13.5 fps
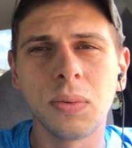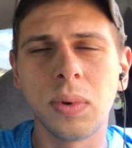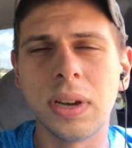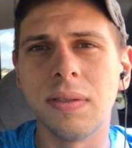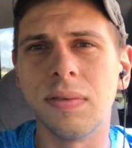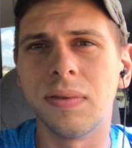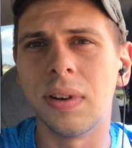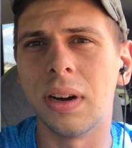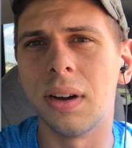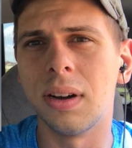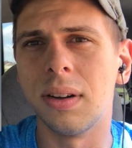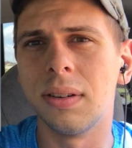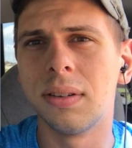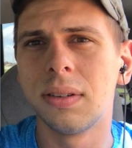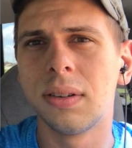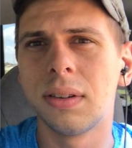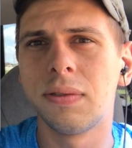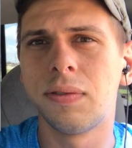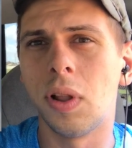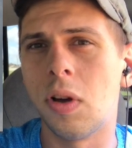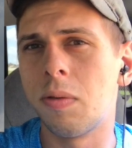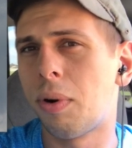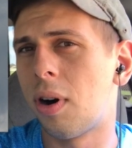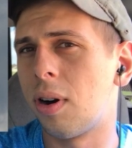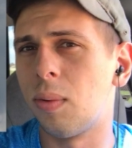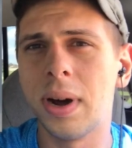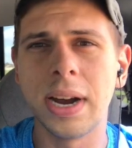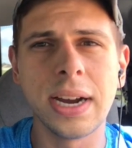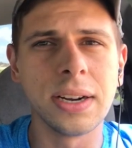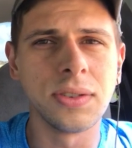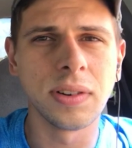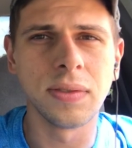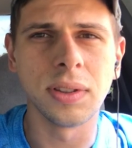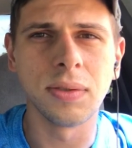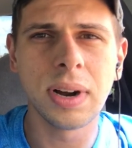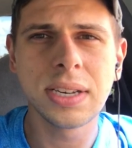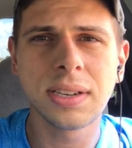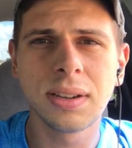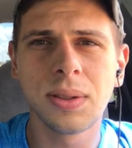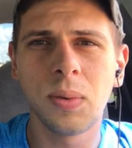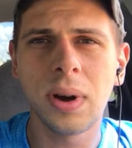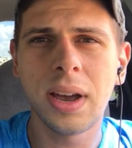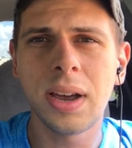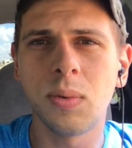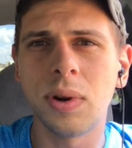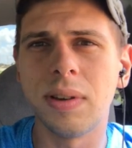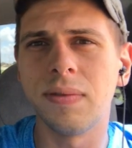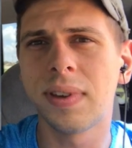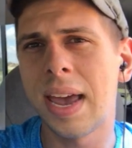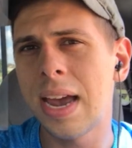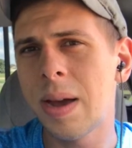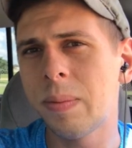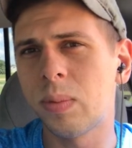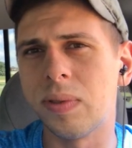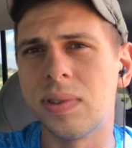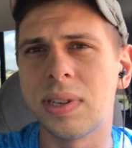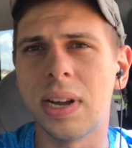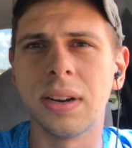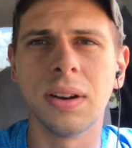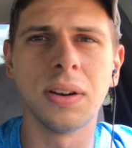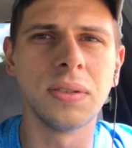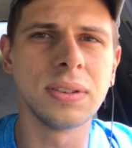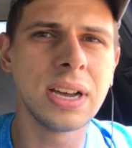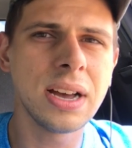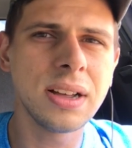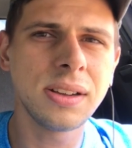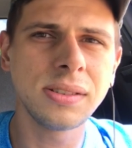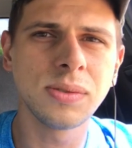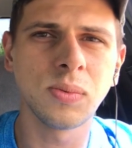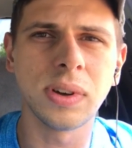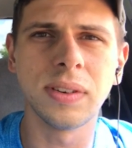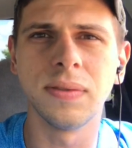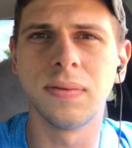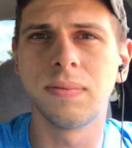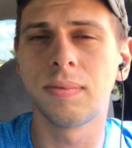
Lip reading: we've flown part way and driven the rest of the way, we've camped, we've stayed in hotels, we've